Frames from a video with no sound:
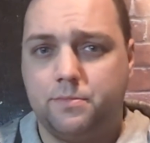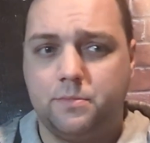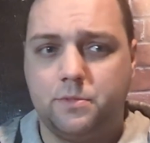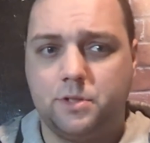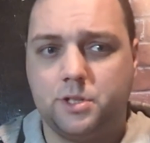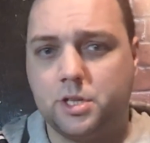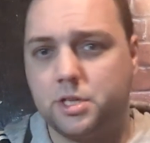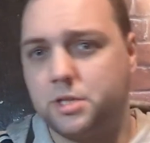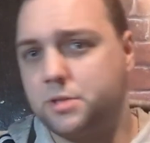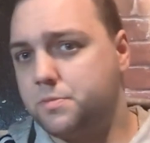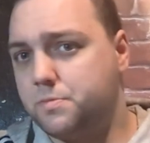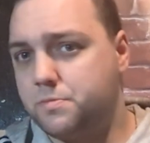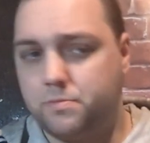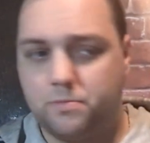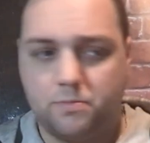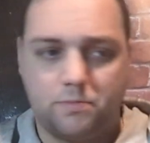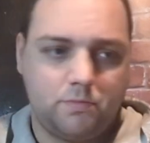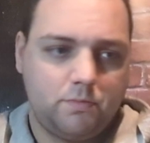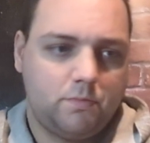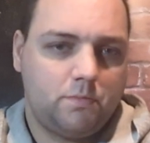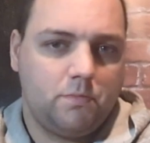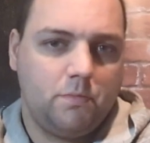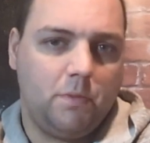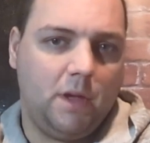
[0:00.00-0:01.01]
just
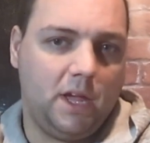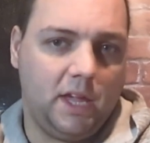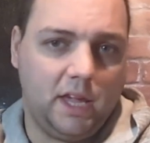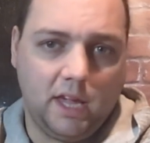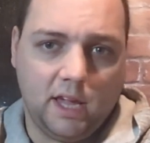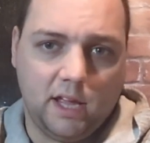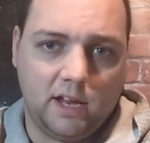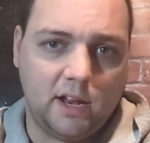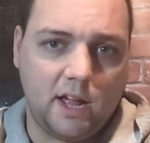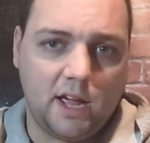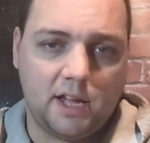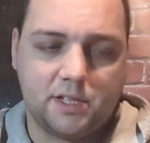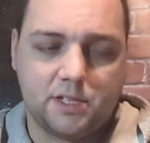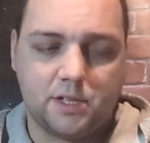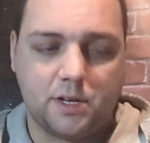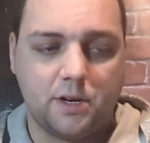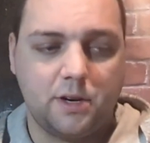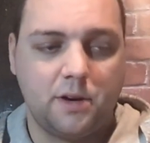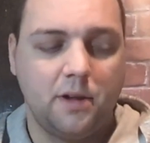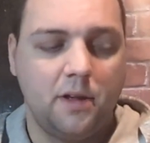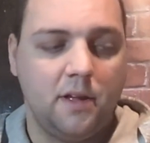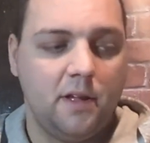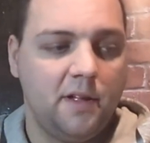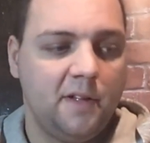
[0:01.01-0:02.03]
making it
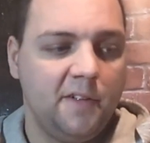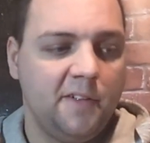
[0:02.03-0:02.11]
nicer.